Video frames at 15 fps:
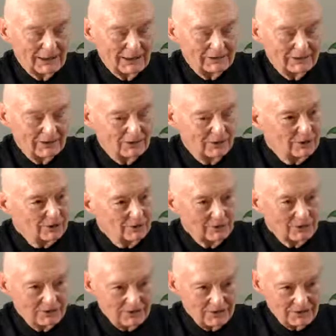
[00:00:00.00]
But
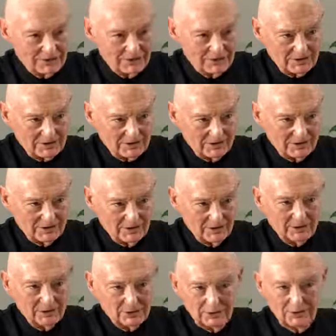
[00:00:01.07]
humans don't